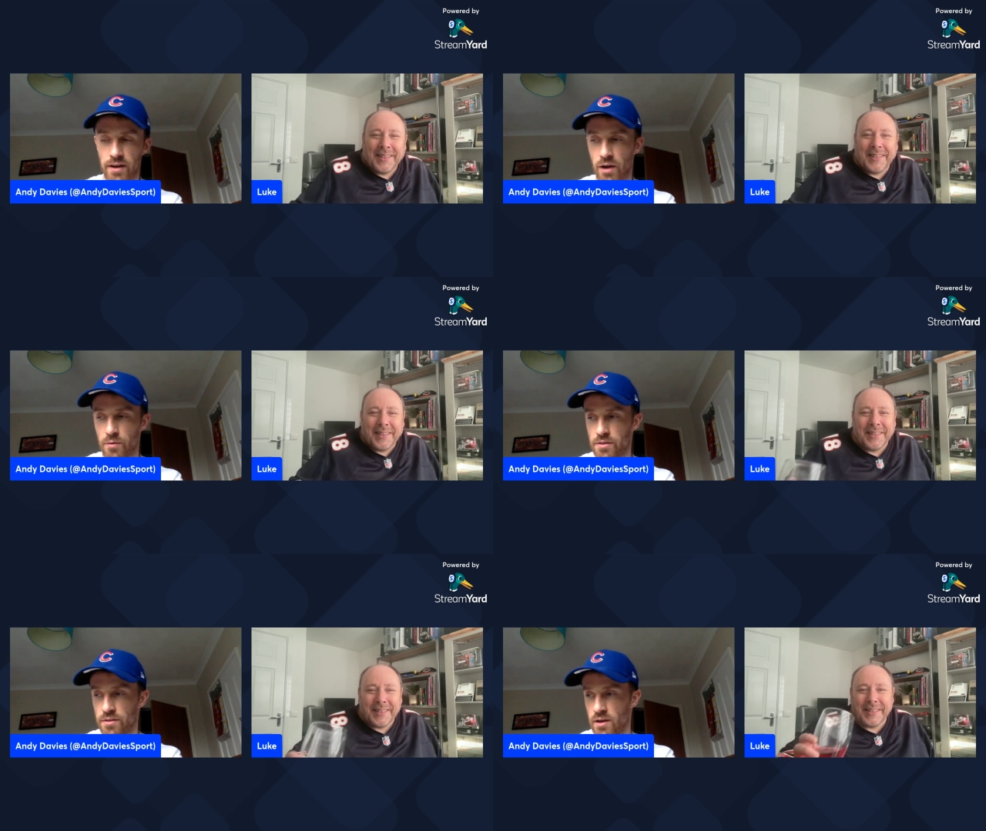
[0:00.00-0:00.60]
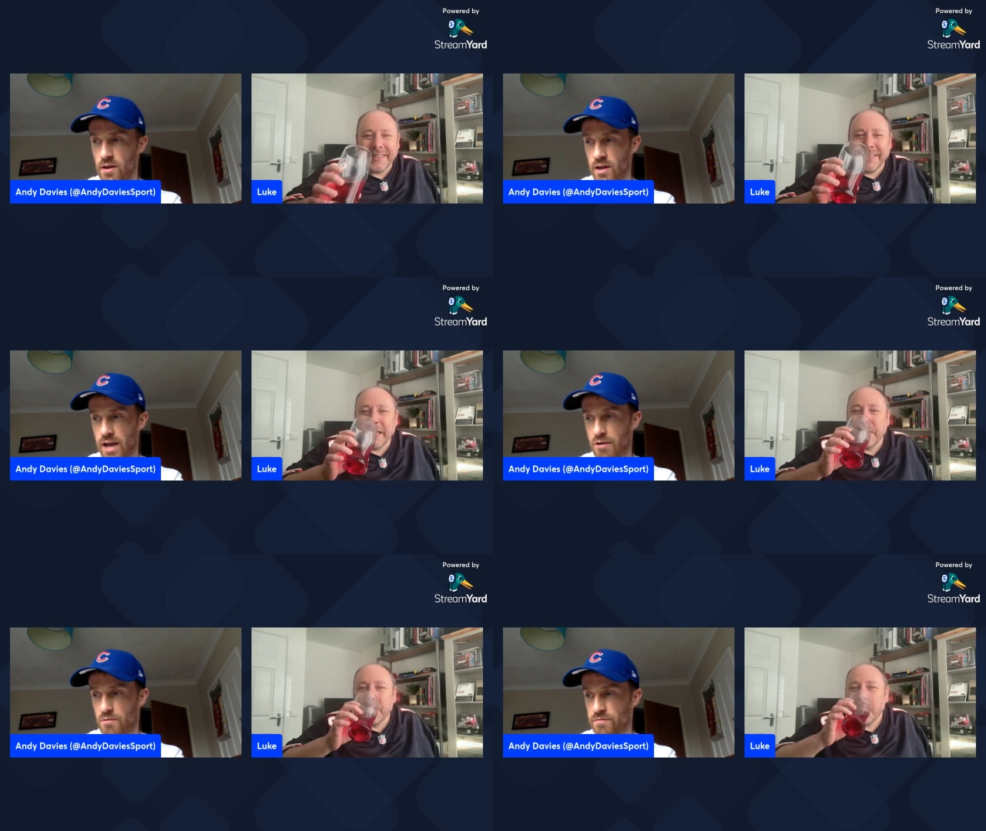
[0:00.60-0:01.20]
Speaker 1: now with
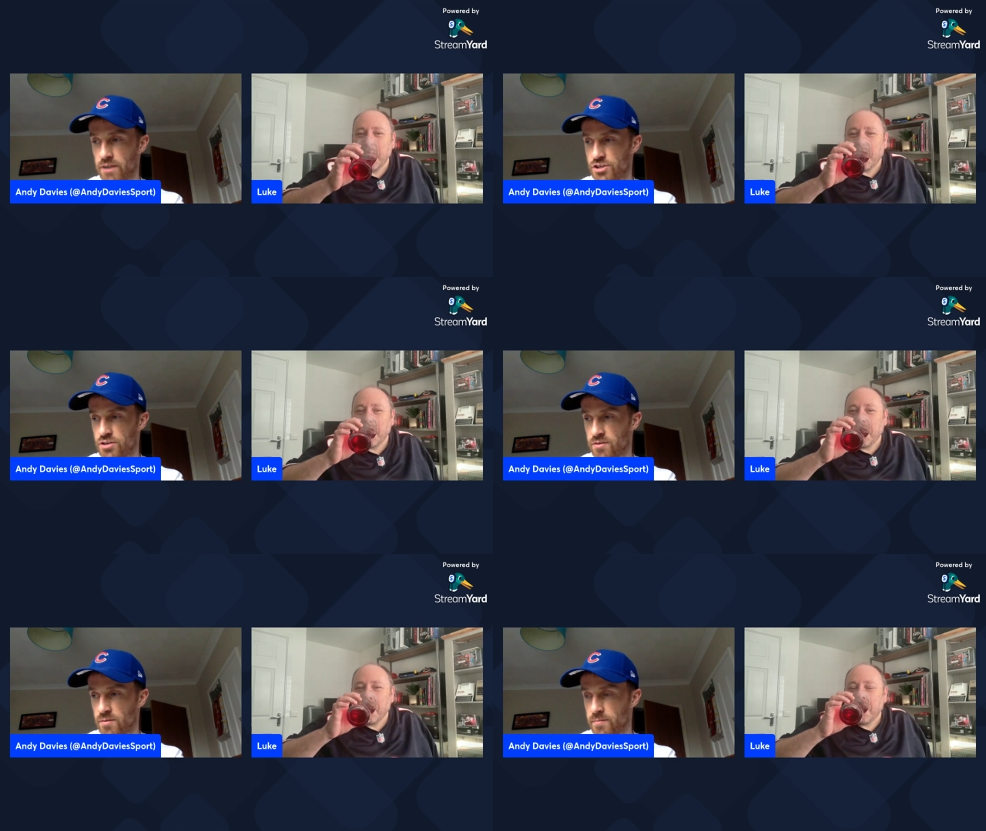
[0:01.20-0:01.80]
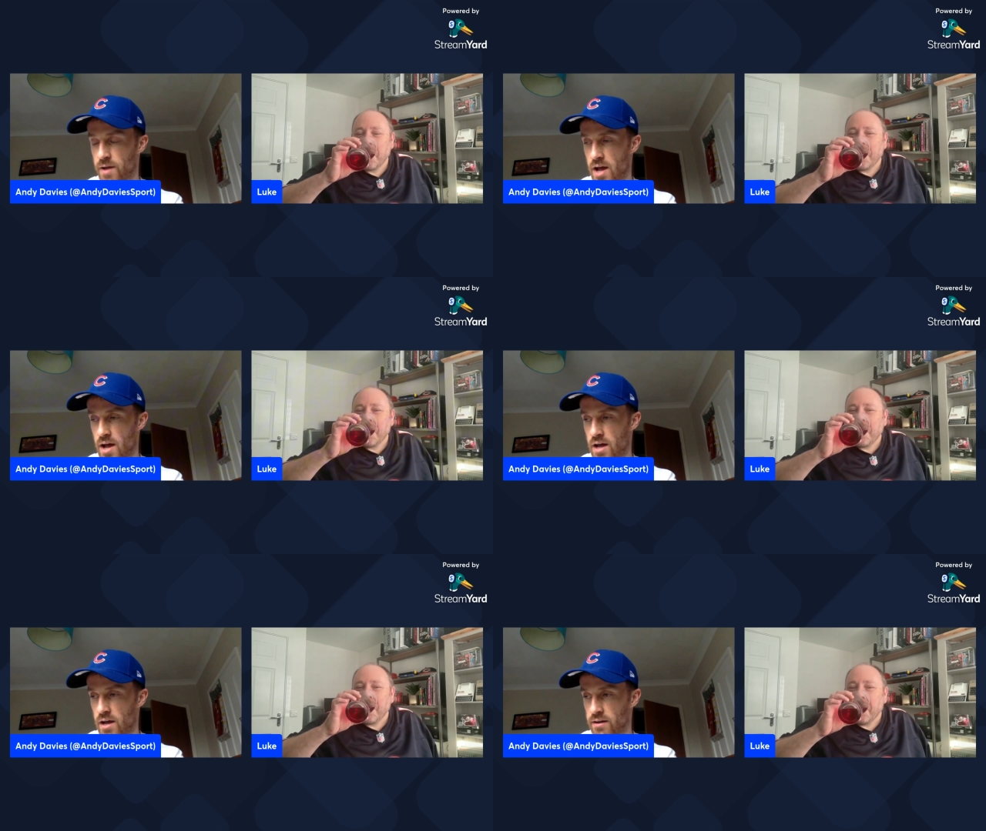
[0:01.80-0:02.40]
Aaron Fletcher from
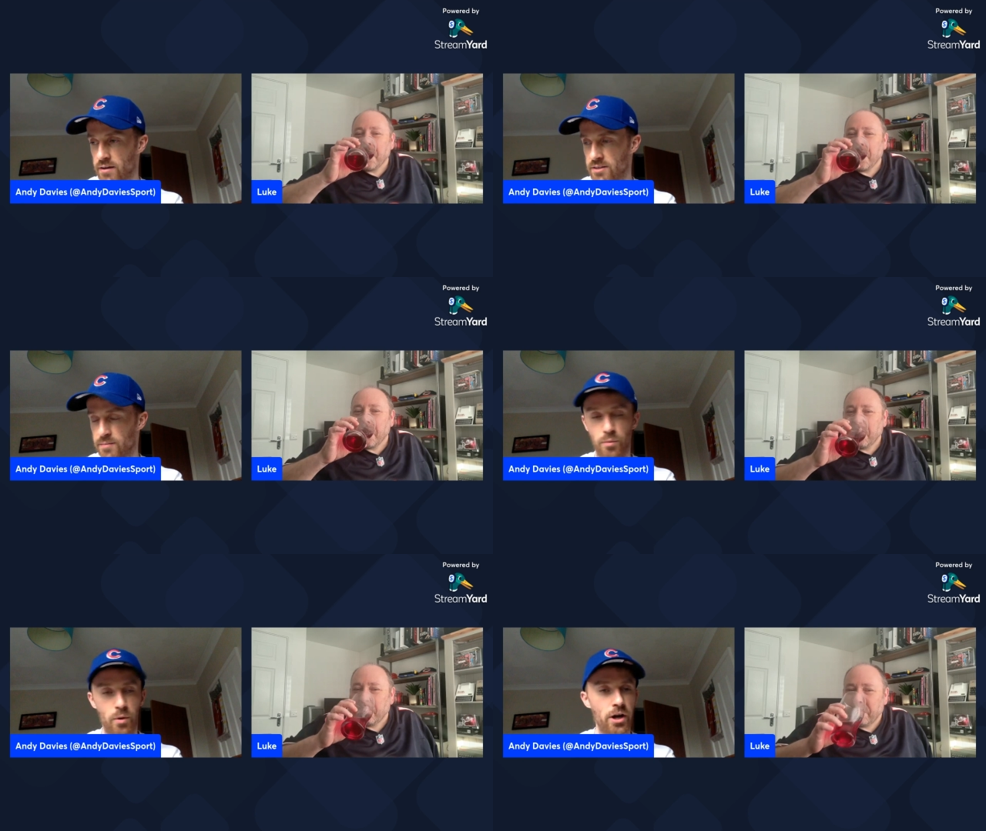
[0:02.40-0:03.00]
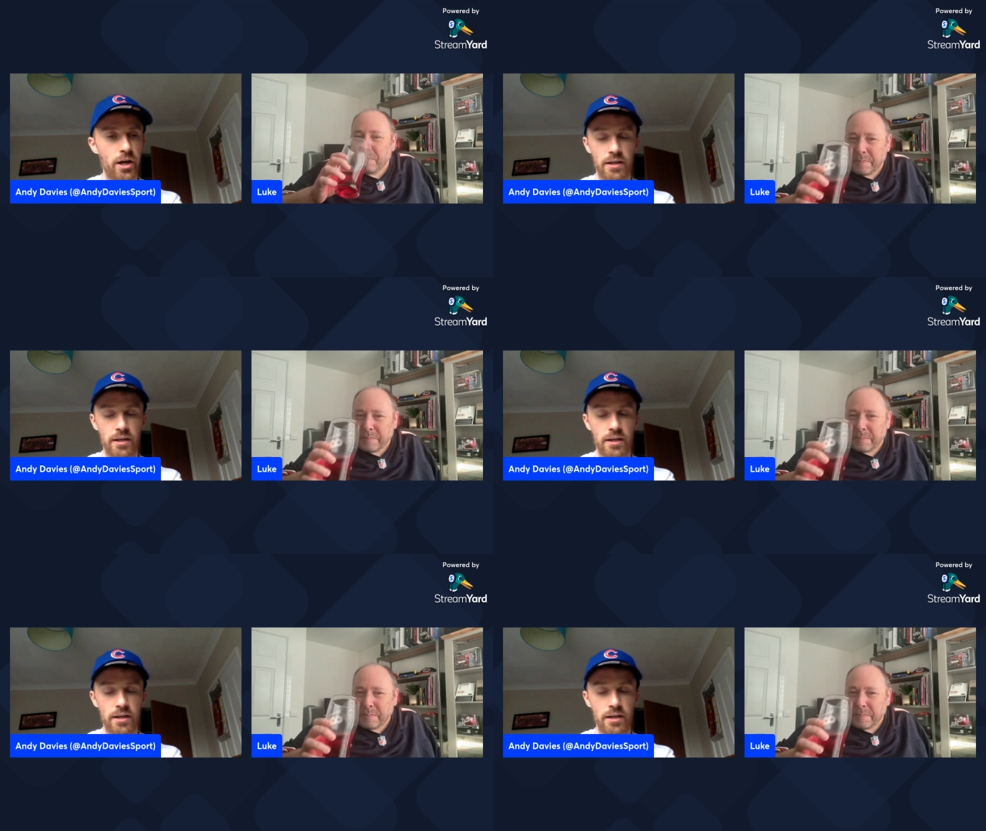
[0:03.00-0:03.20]
uh, see if it work.